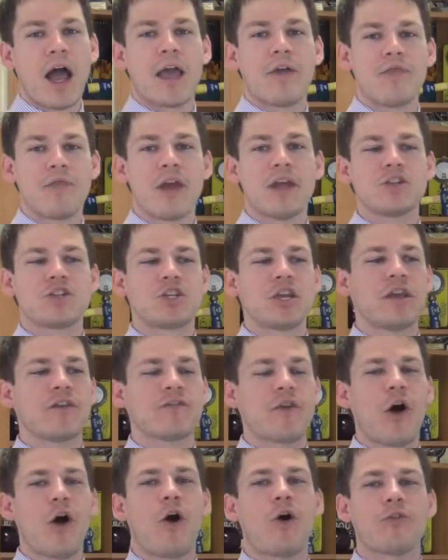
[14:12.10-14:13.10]
And then she
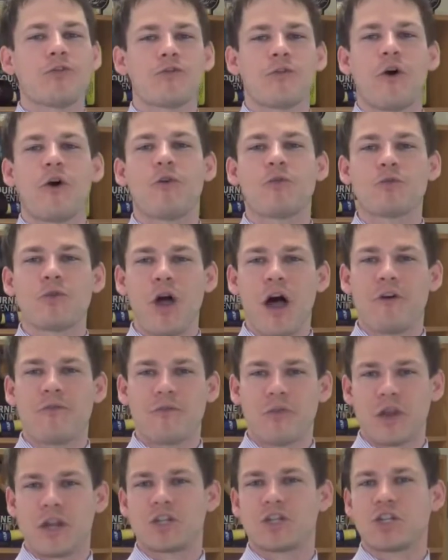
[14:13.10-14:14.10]
is also lovely.